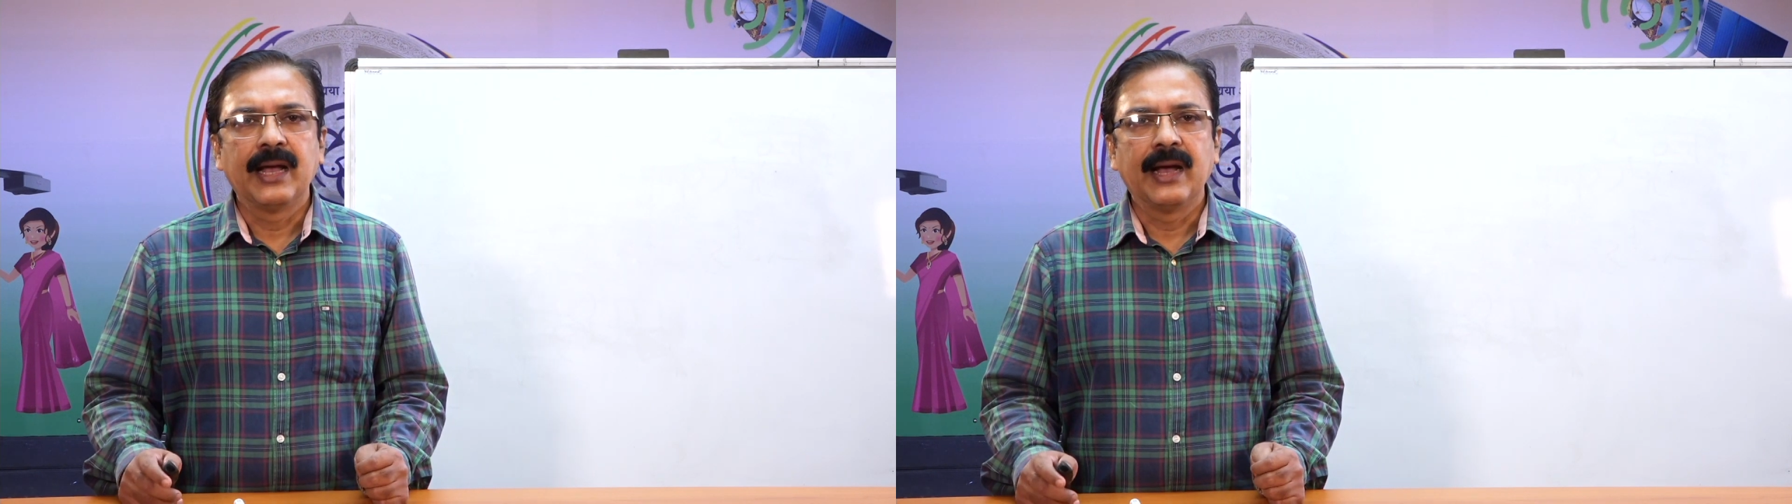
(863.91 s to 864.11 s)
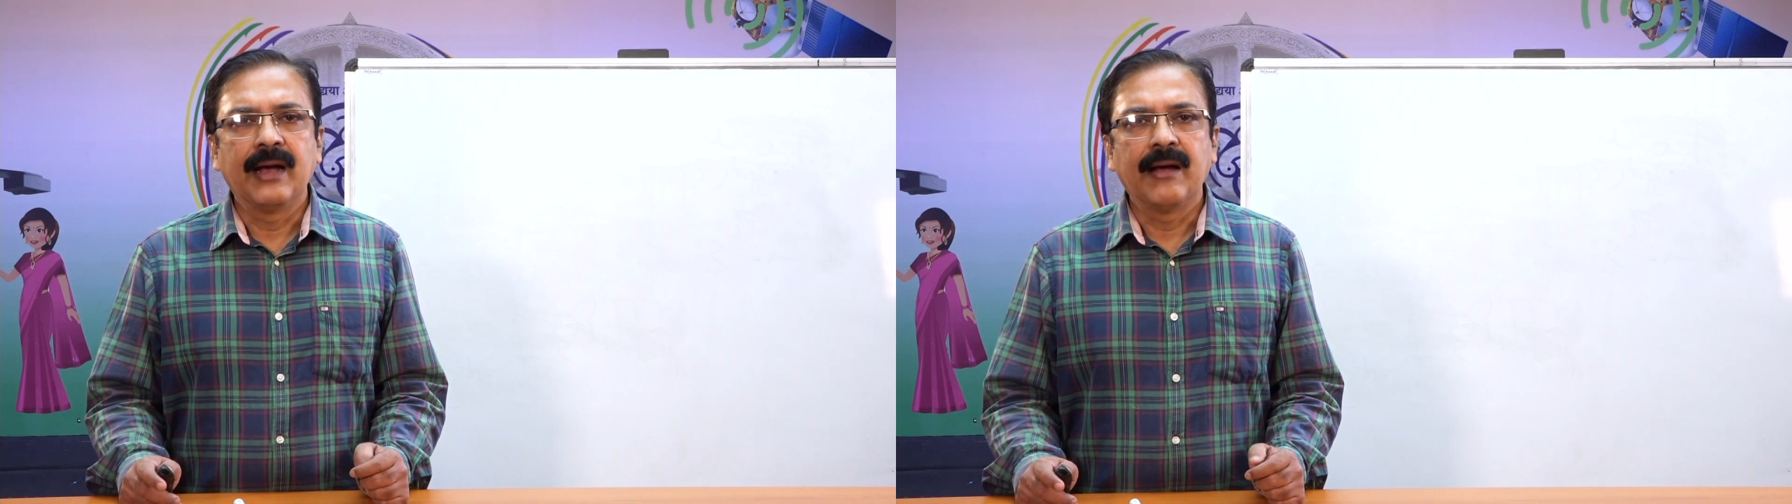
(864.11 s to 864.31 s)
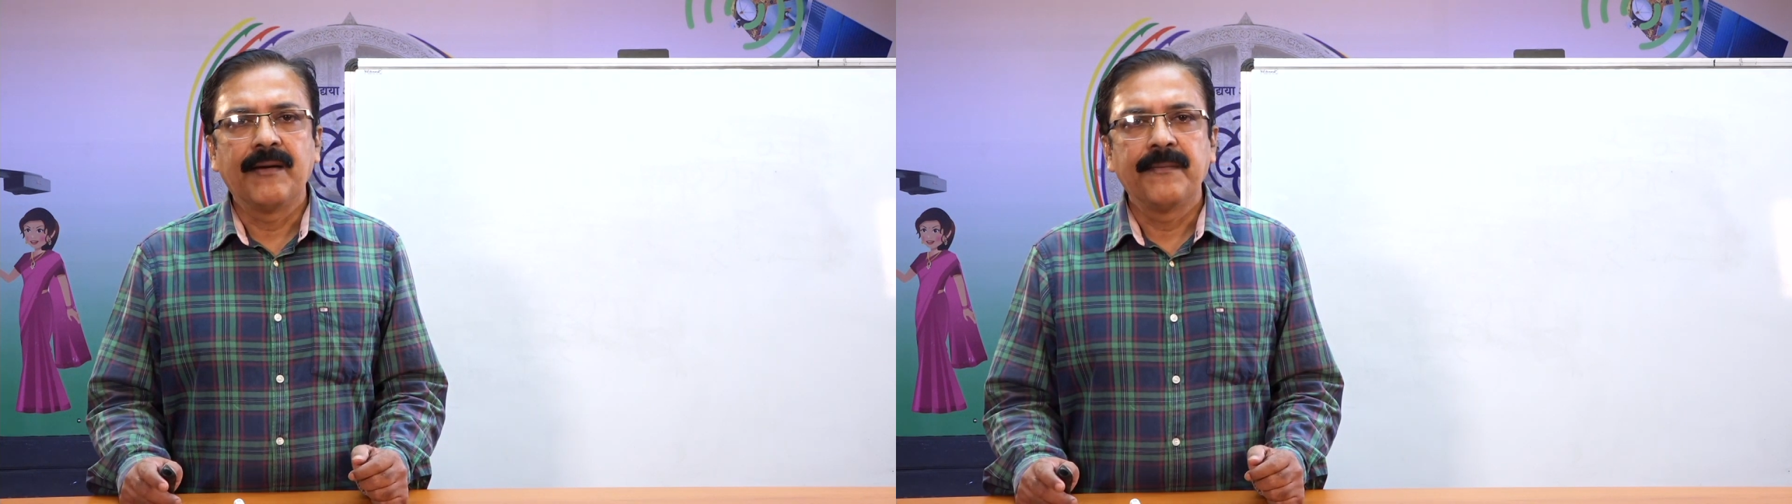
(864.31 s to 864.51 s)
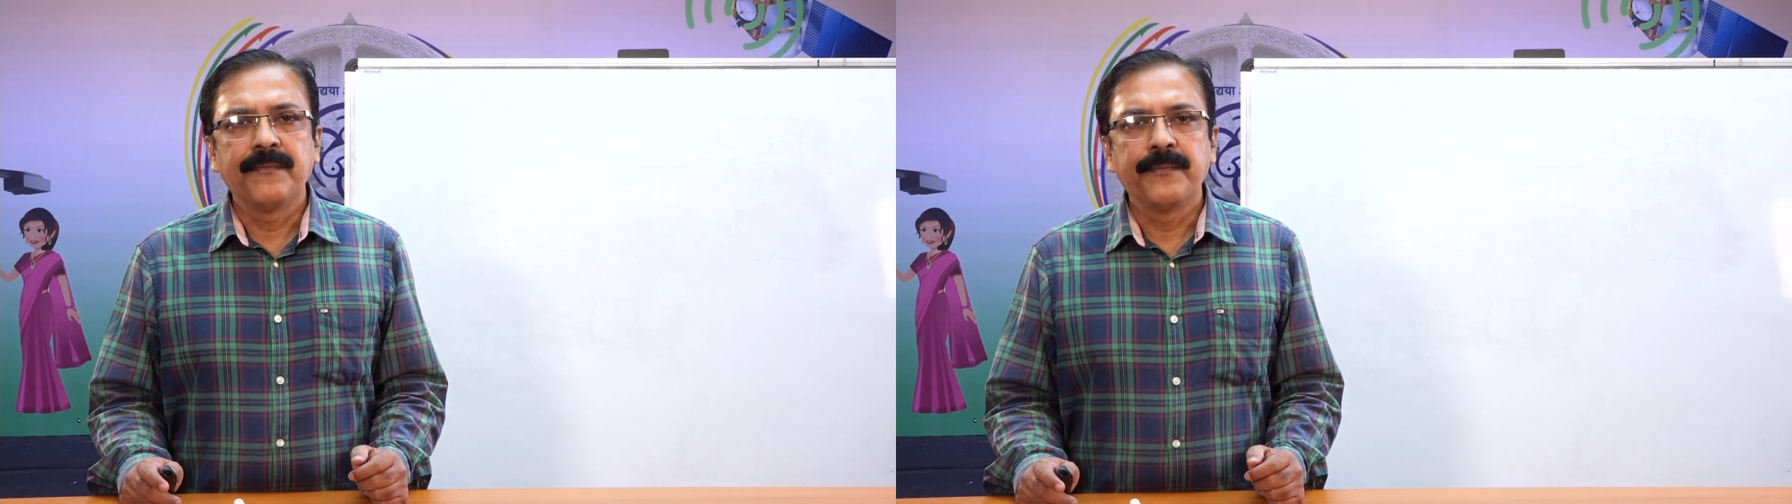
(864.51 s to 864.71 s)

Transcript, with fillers: uh,